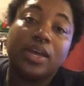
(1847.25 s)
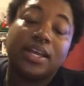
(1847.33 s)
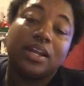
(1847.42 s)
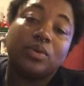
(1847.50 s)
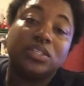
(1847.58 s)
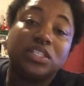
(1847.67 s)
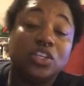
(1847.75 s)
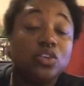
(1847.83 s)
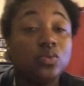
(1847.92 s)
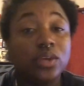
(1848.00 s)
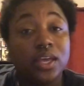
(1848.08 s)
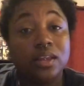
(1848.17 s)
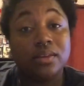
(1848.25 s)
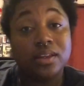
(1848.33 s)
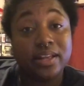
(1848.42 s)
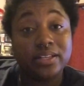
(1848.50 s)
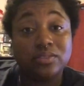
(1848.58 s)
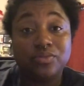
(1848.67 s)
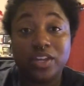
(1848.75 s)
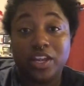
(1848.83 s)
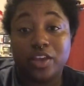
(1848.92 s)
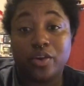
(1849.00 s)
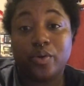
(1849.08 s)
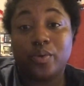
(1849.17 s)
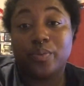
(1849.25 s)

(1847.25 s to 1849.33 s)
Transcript: and I will see you in the next video.